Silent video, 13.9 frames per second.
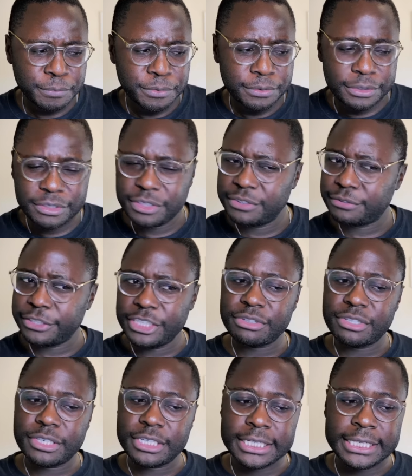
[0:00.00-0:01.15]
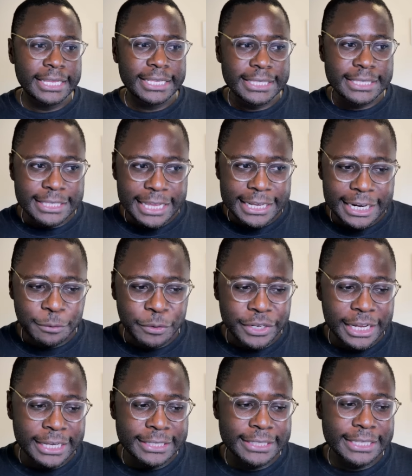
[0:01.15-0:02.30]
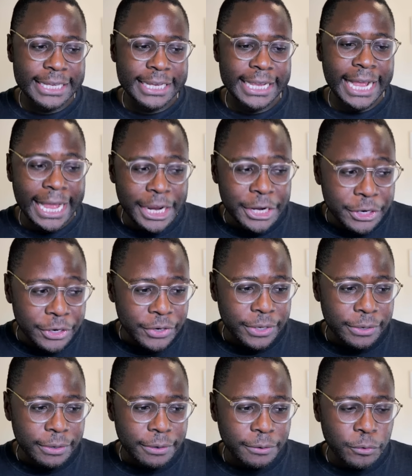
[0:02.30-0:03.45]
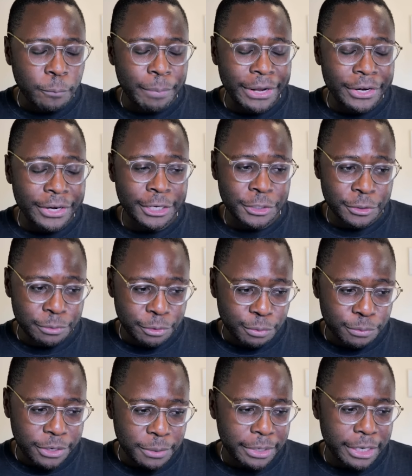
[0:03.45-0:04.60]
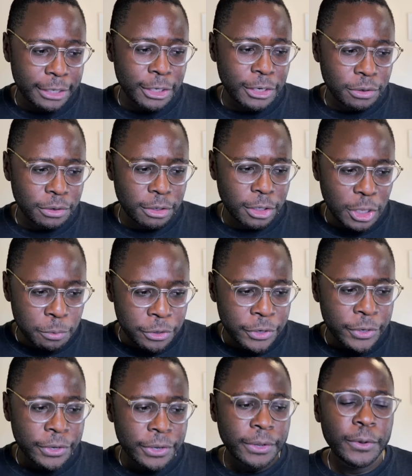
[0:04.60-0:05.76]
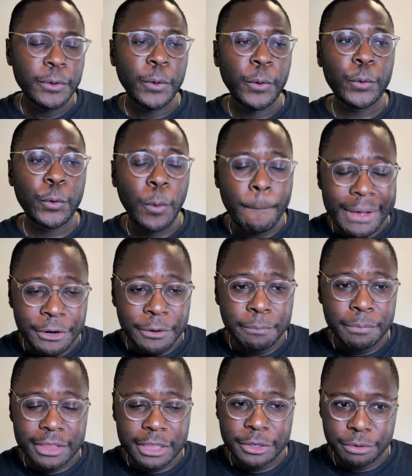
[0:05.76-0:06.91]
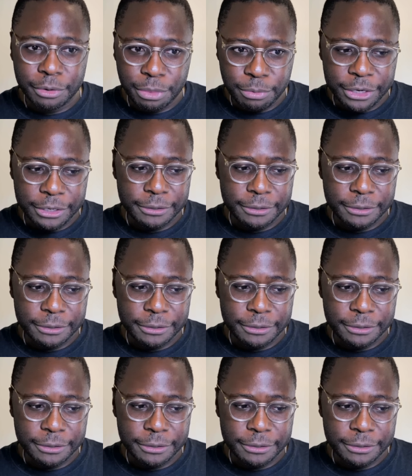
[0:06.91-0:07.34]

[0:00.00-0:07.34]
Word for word: So this is very interesting. Sei Network has a higher compounded annual growth rate, but a lo- lower compounded monthly growth rate.